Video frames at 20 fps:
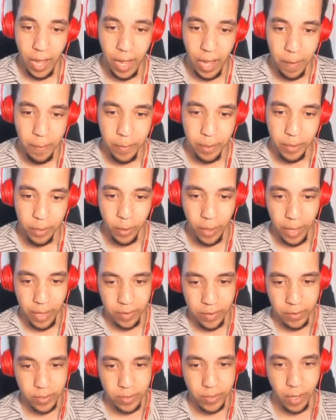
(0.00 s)
Uh, I'm going to go
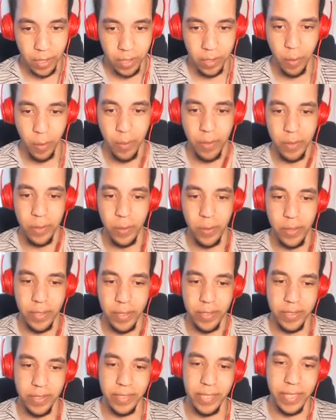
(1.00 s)
ahead and start going through
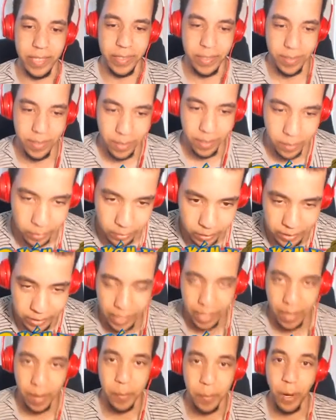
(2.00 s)
this this little
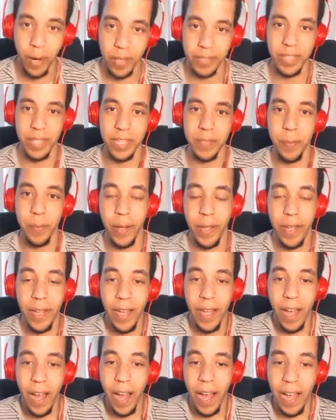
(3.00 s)
setup process,
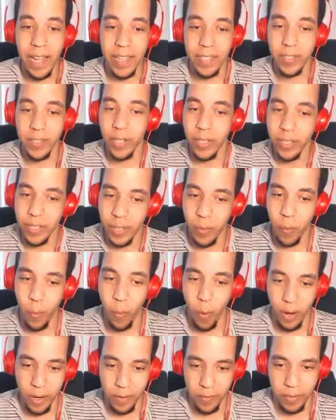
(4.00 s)
but uh, it's certainly
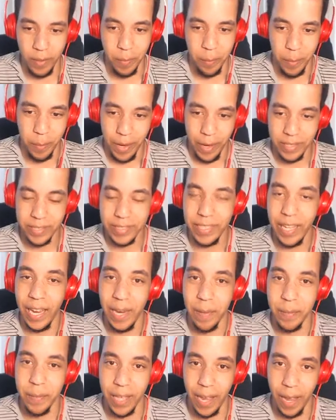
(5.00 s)
one of the best
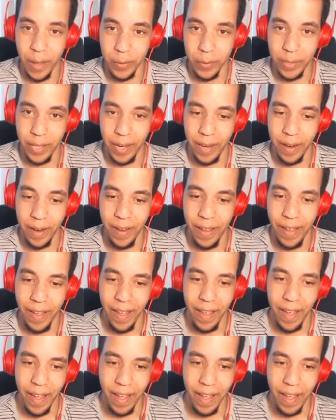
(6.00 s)
games out there.